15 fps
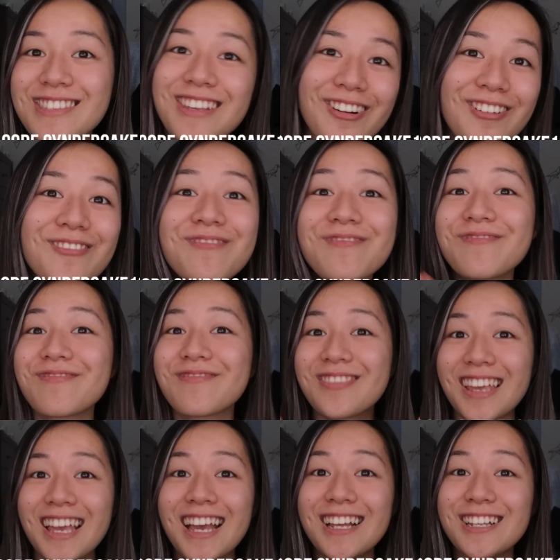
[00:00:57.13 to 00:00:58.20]
So
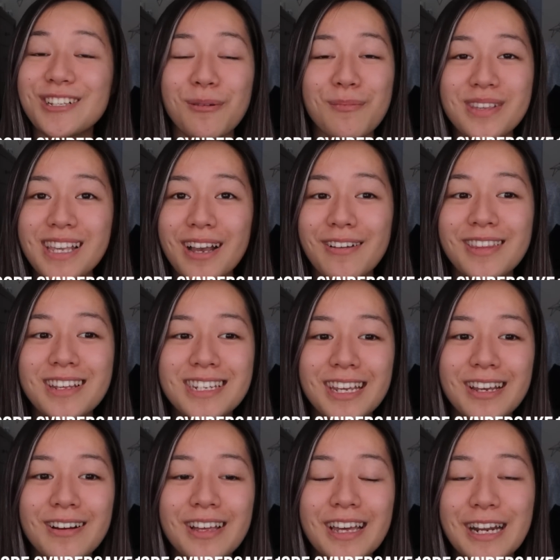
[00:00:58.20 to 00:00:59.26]
don't miss out on the
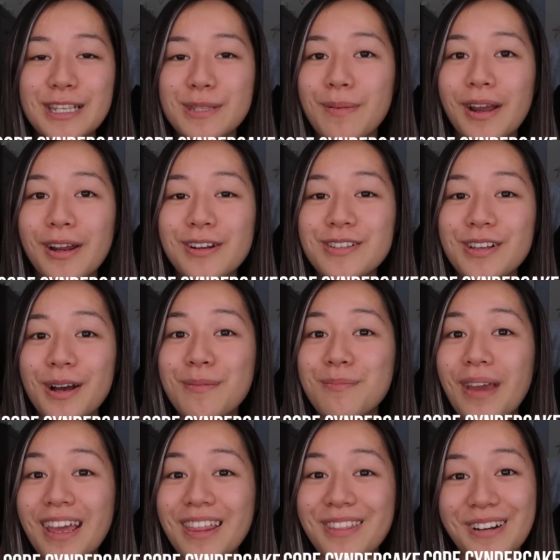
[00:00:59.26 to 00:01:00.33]
deal. It expires on
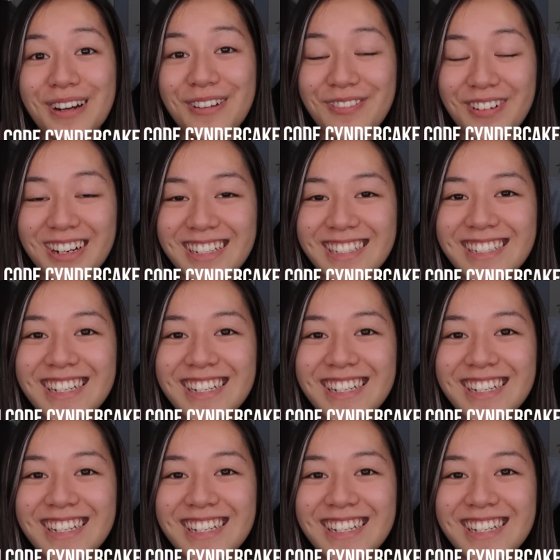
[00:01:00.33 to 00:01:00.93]
May 31st.